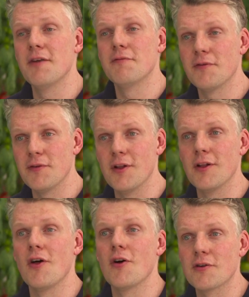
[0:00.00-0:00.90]
and fulfill
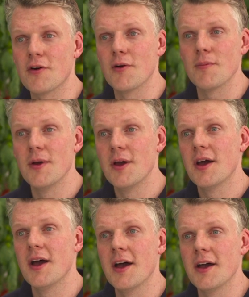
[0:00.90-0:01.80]
a long term
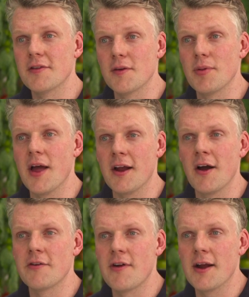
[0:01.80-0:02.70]
uh, supply
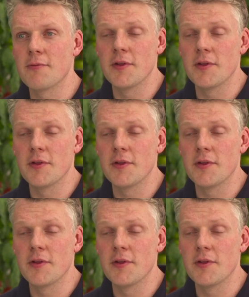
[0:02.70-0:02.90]
contract